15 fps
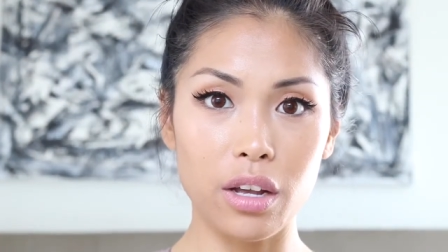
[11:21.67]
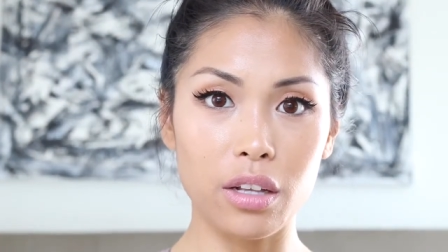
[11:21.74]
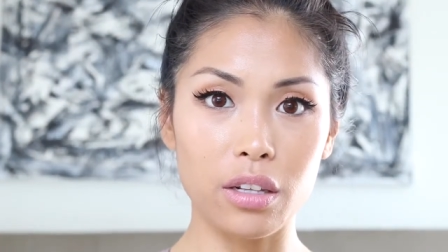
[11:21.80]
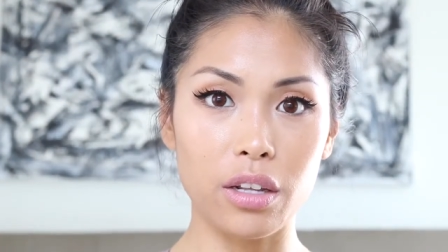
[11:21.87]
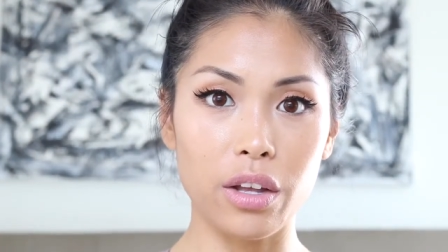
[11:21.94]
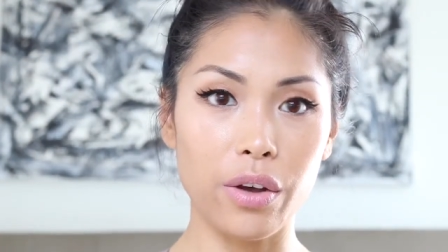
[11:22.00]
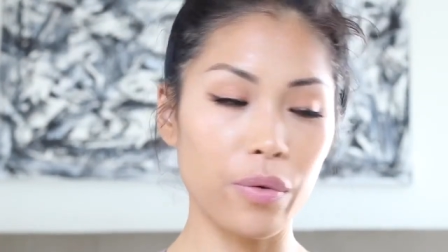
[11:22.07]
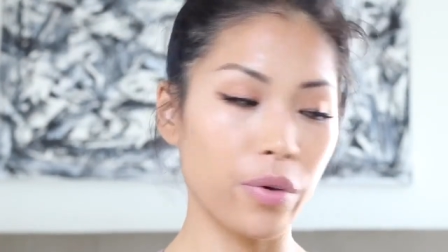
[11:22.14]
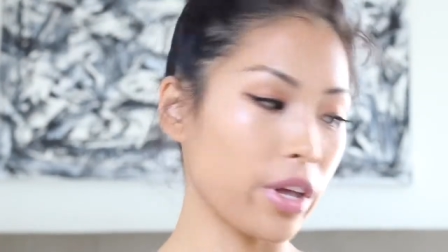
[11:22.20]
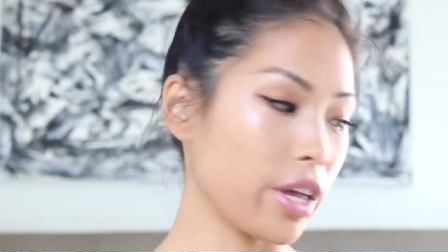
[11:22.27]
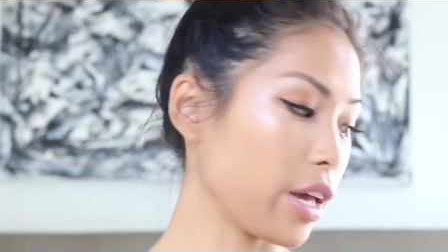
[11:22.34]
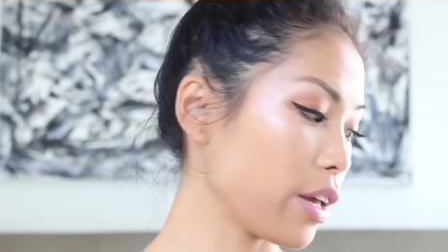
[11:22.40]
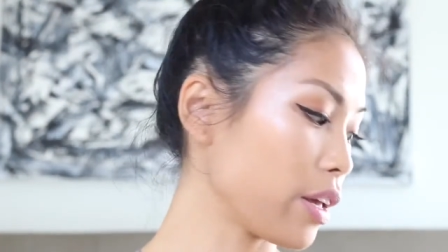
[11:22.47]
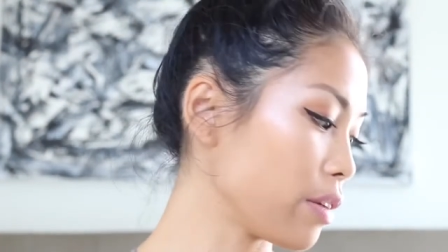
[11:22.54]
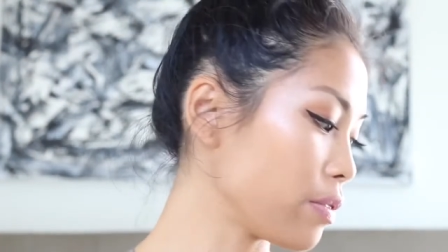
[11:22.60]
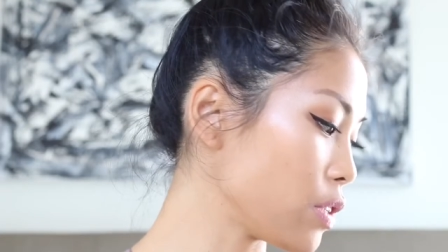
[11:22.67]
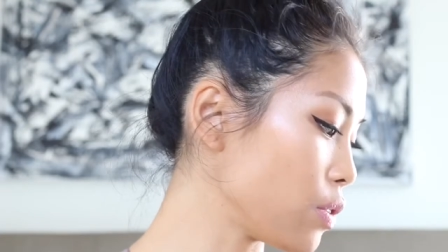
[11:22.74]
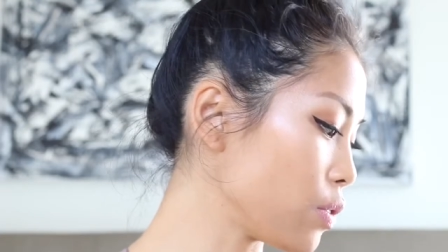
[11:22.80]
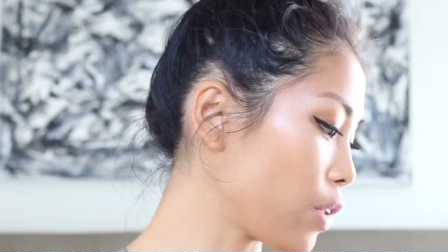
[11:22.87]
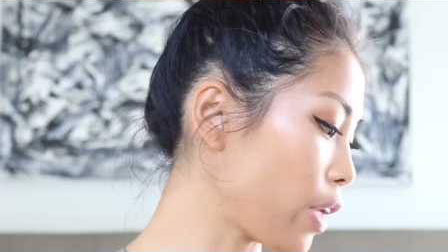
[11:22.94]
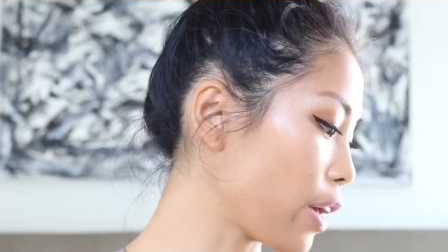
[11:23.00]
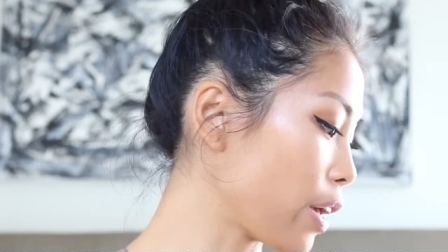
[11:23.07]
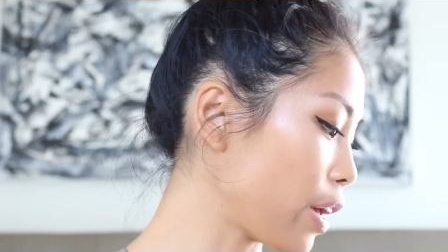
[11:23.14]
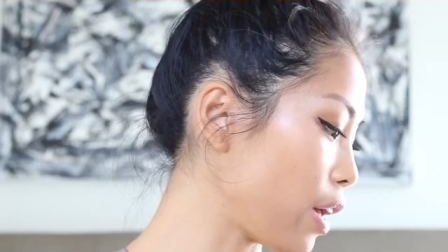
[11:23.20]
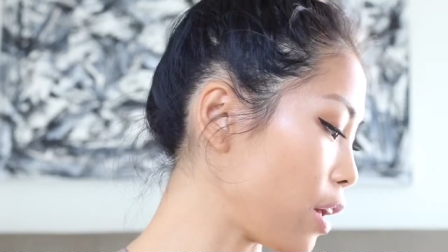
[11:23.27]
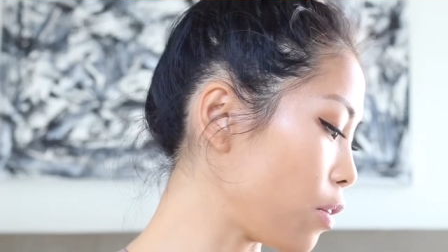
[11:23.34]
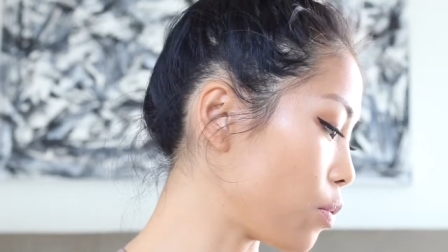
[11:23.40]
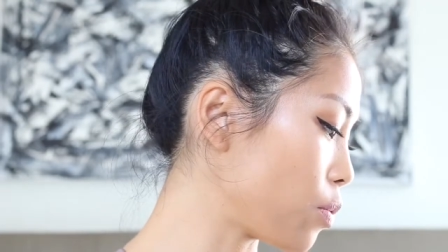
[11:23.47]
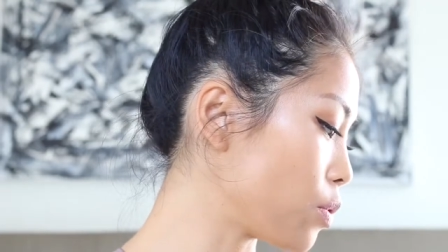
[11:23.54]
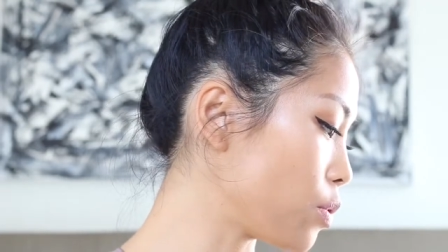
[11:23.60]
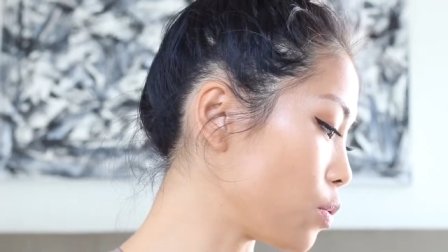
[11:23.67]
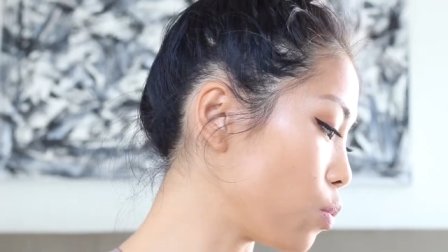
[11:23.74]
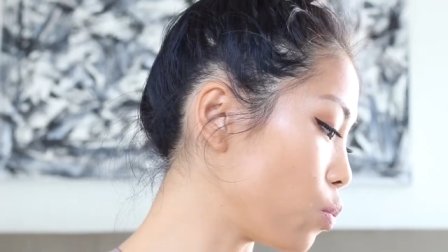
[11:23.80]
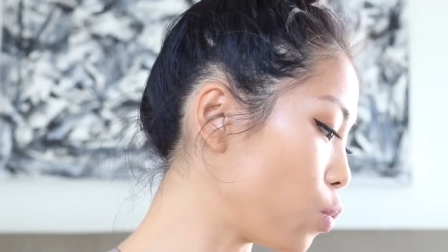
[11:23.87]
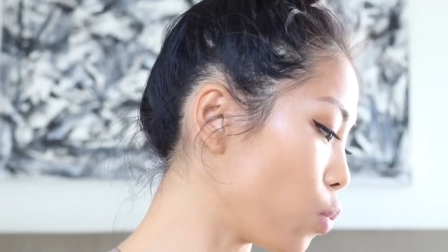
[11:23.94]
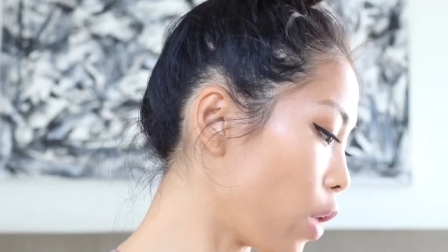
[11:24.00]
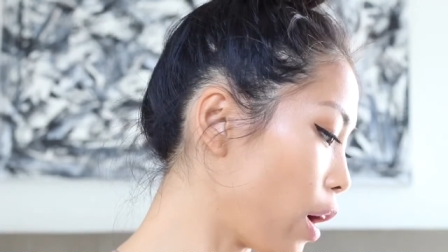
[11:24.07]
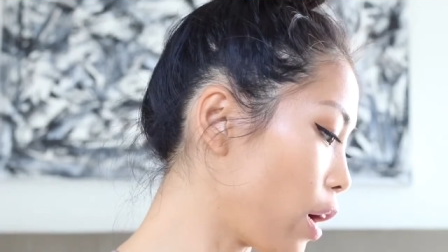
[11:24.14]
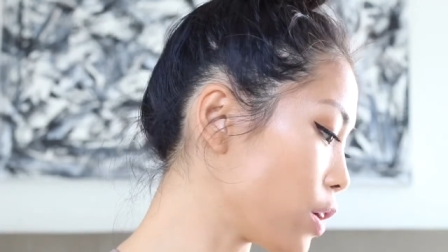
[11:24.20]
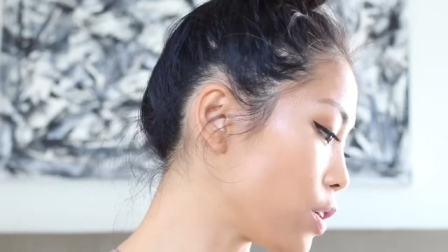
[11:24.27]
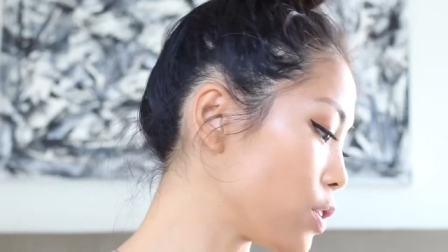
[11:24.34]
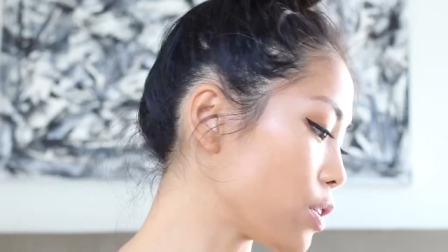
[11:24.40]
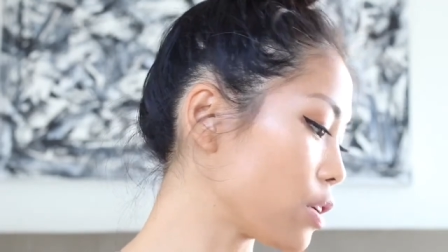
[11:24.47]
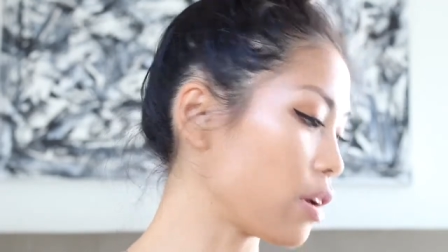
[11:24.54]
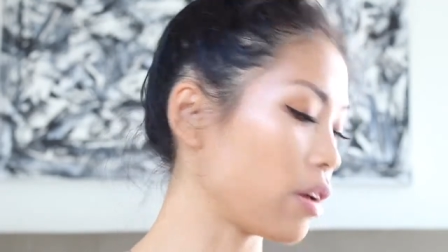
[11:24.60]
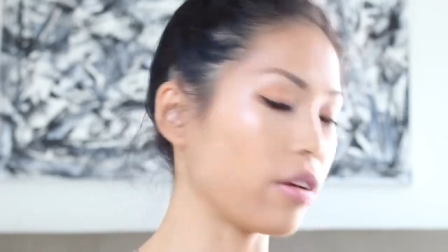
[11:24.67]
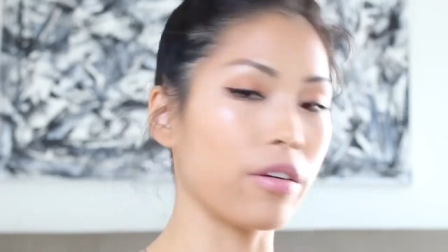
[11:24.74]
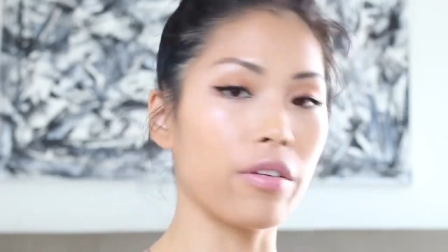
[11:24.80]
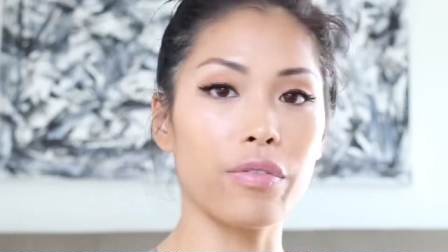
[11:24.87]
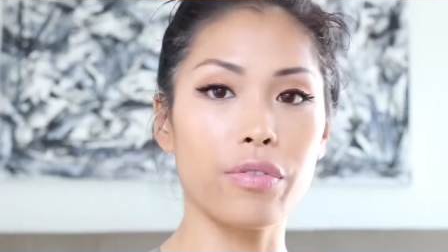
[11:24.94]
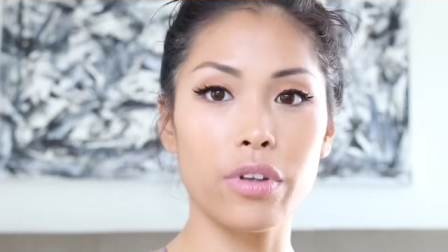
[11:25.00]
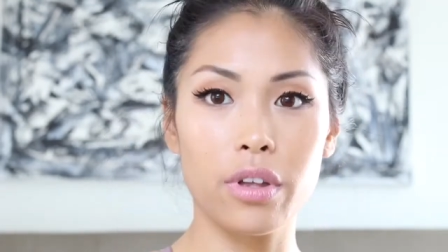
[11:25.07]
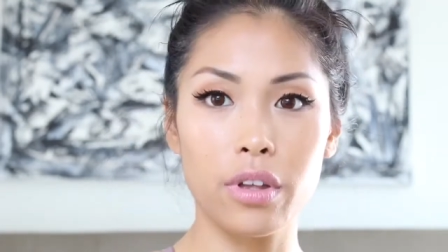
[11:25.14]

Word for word: glowy, it gives you like a wash of